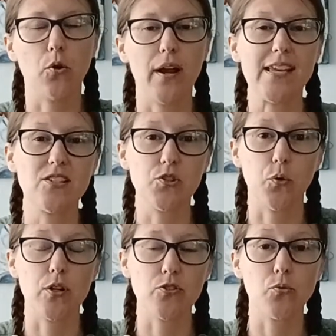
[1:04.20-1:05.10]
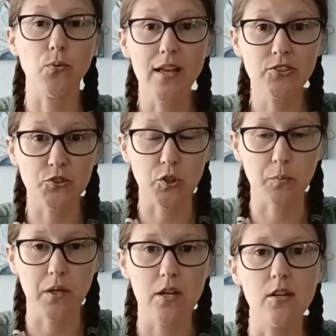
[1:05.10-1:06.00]
or a store's
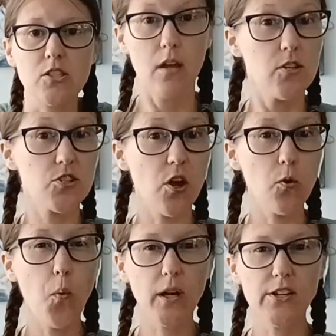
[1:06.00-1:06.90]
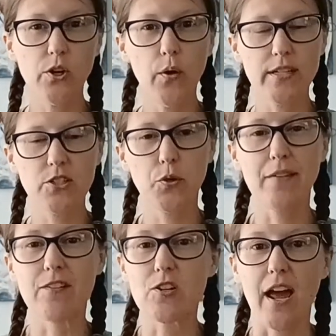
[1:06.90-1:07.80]
restroom. So what are you going to do
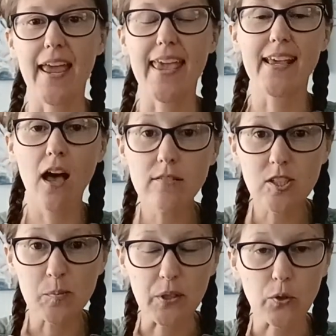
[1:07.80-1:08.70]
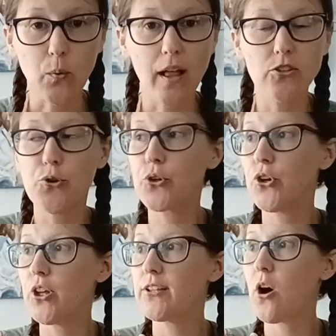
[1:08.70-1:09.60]
if you're not a customer? Well, you
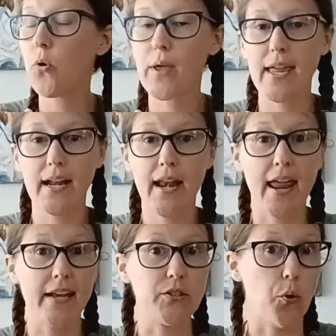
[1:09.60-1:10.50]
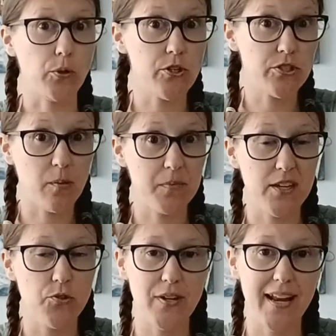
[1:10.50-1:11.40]
could go in and order
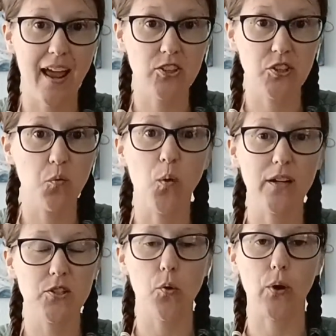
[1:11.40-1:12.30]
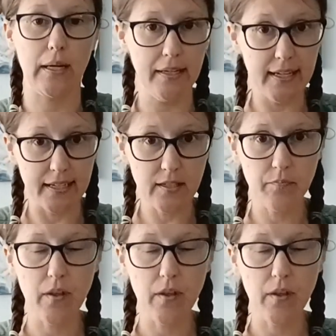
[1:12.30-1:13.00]
something you didn't actually want or need,